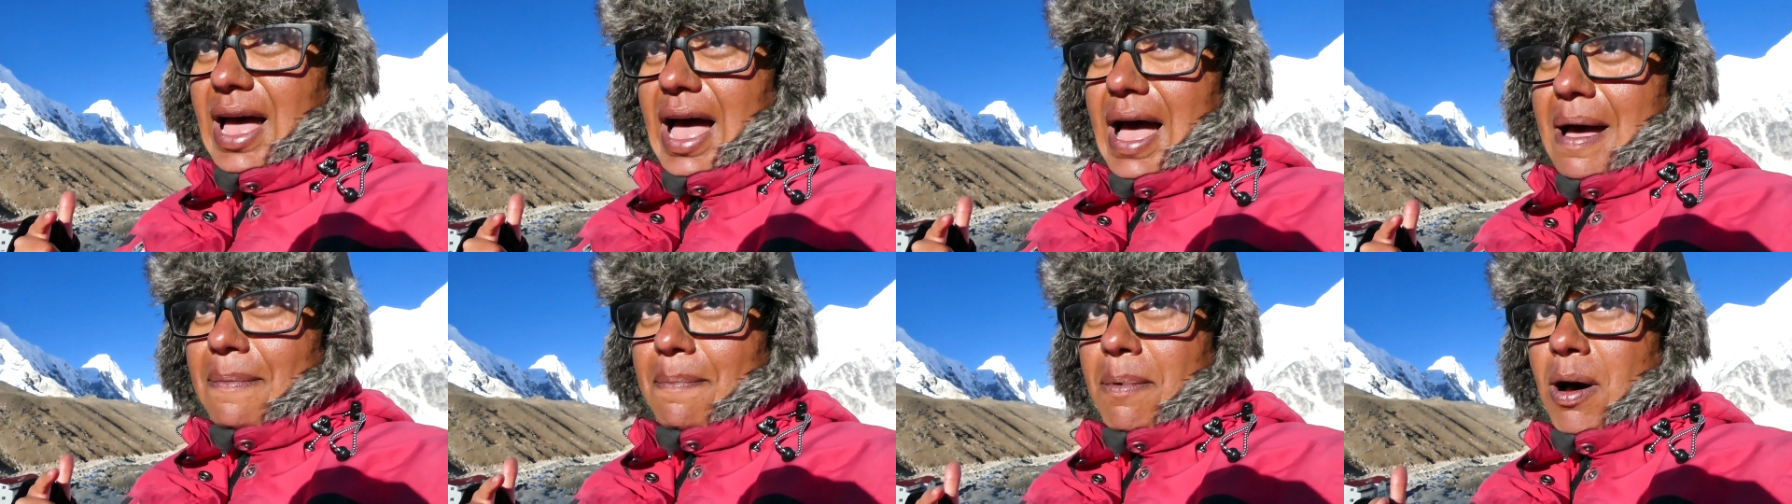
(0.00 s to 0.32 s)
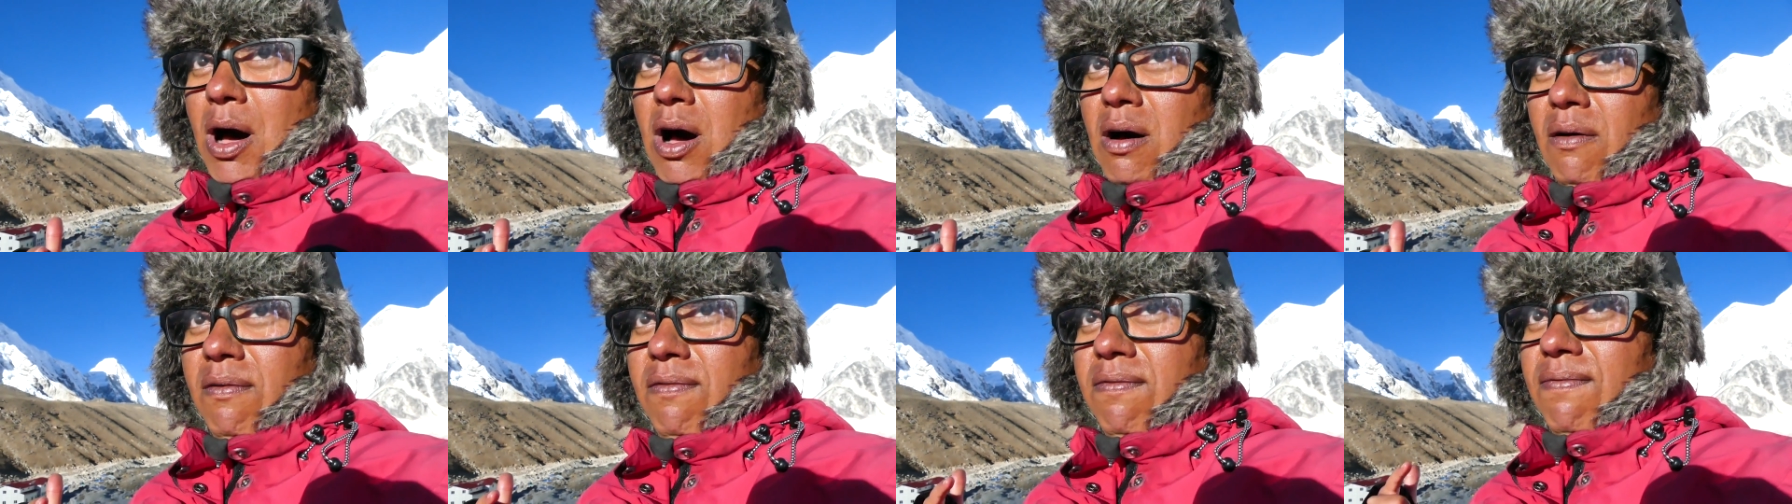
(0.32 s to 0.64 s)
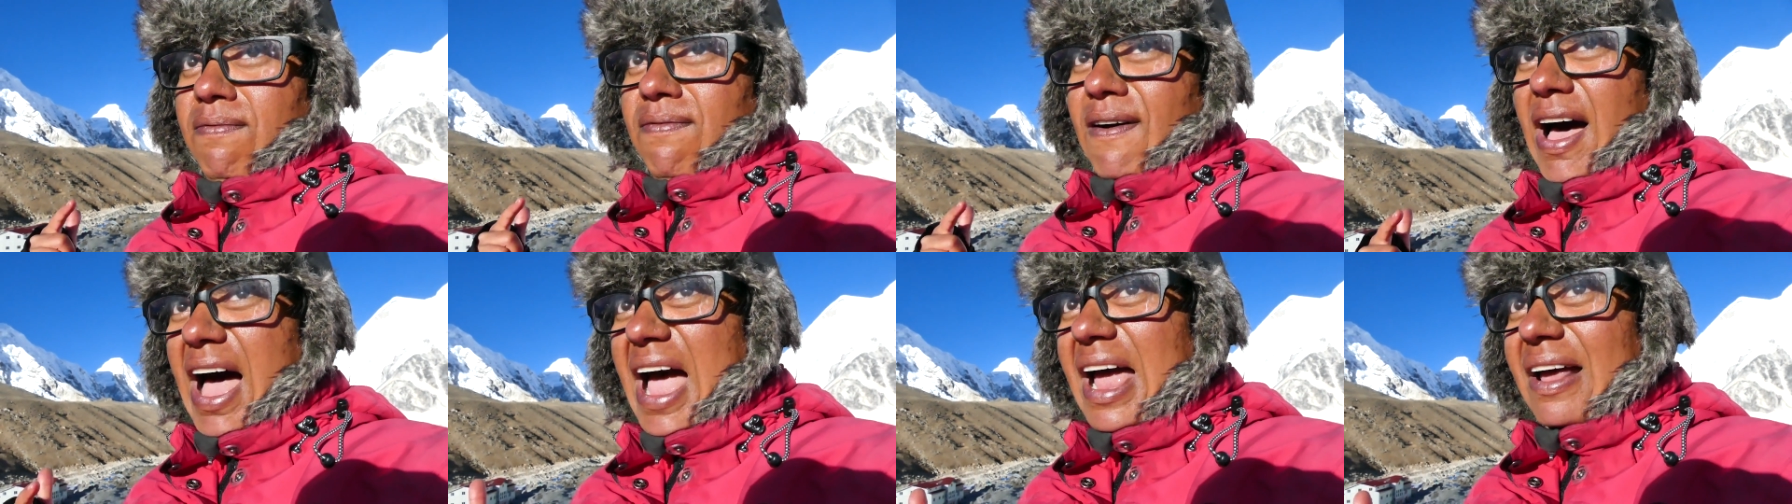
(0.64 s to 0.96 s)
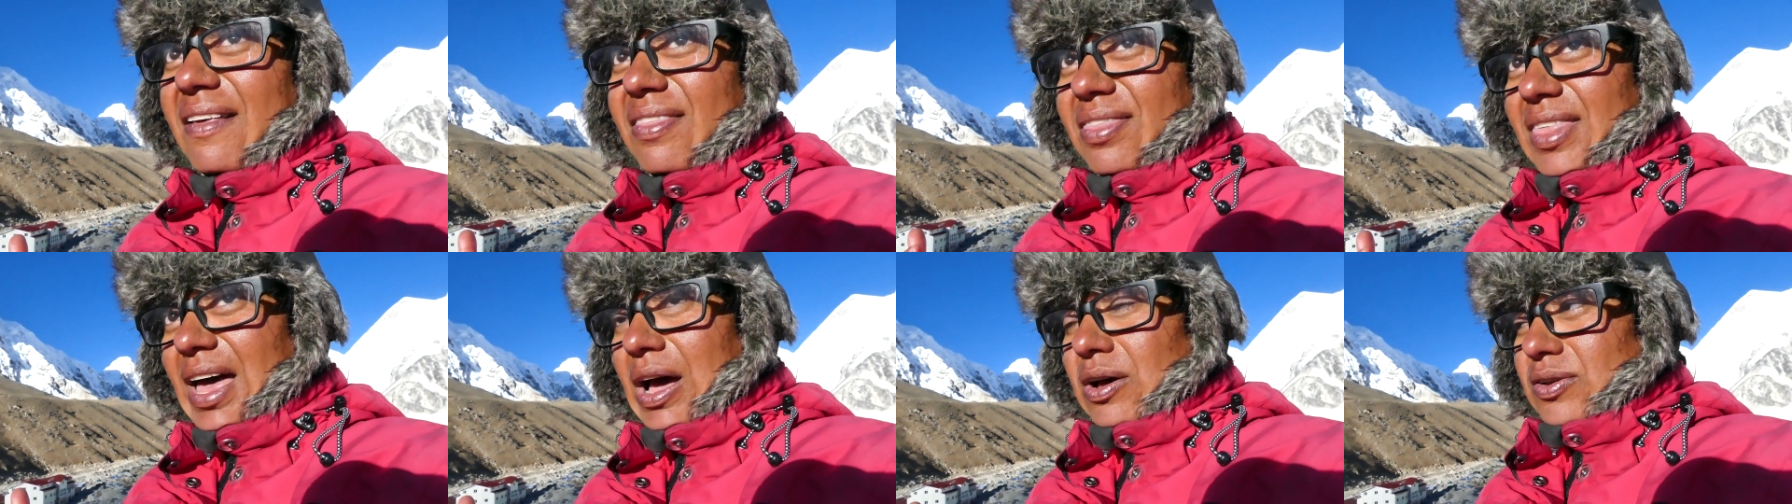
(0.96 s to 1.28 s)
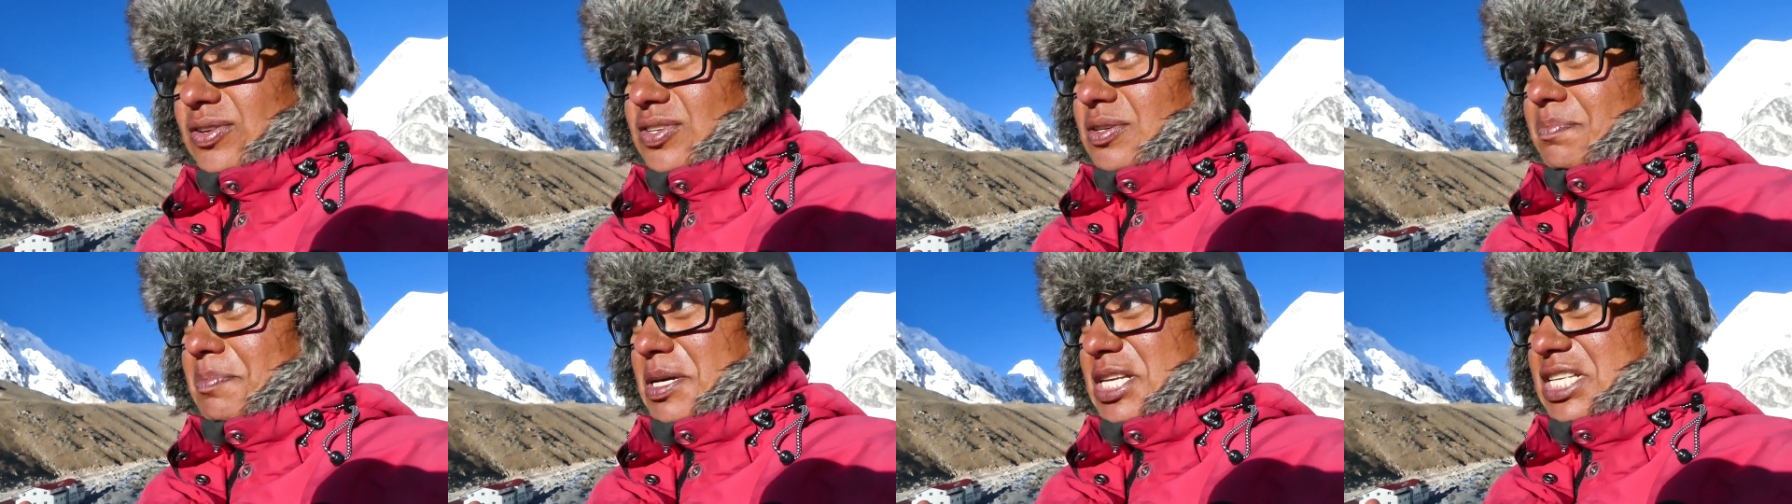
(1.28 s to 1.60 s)
above
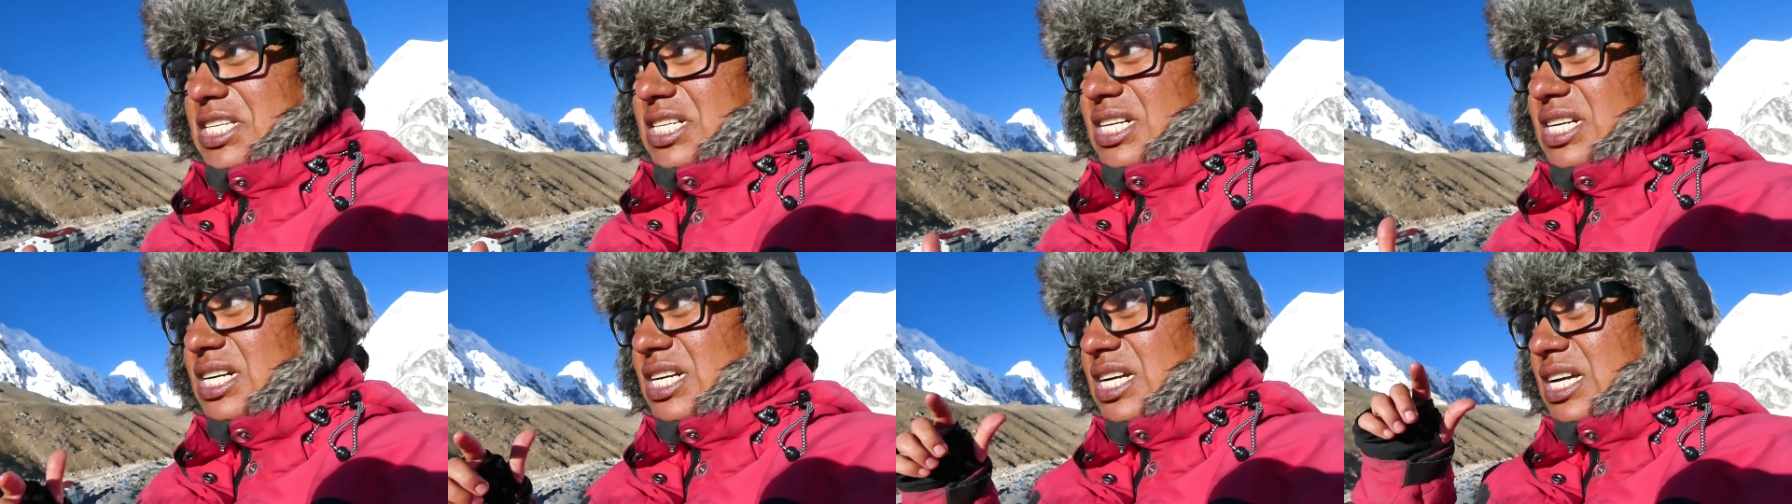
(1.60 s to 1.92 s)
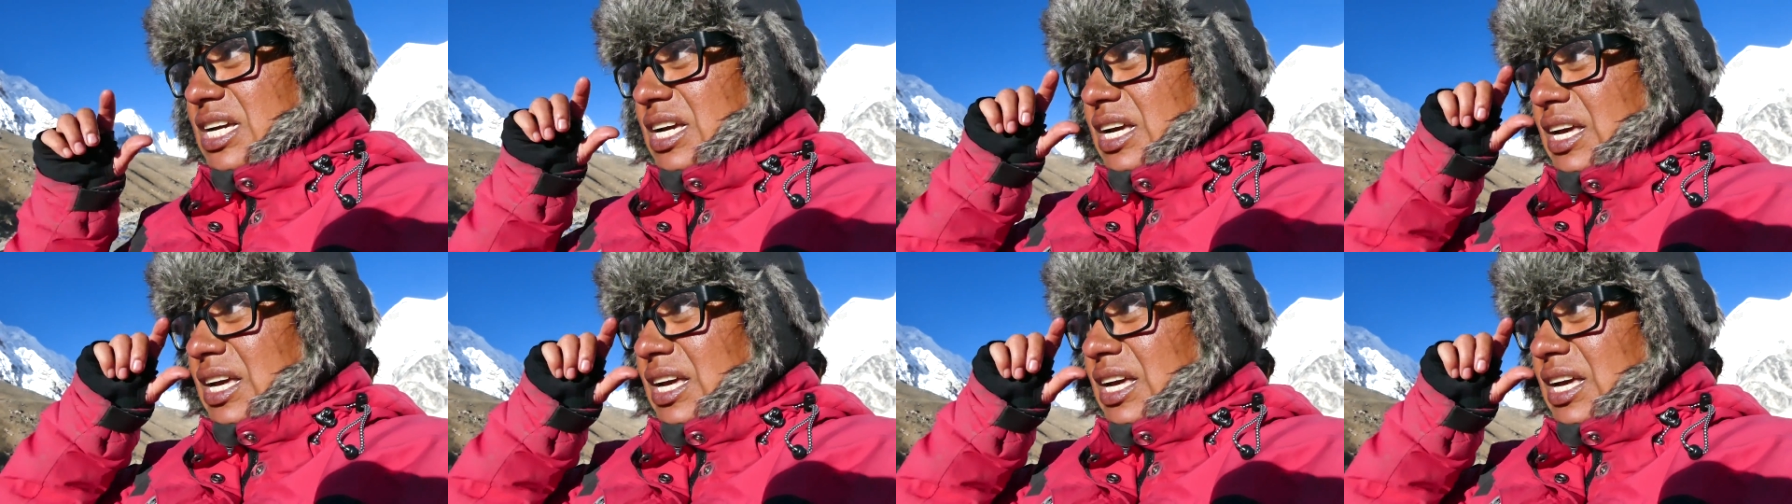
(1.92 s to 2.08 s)
5,000 meter.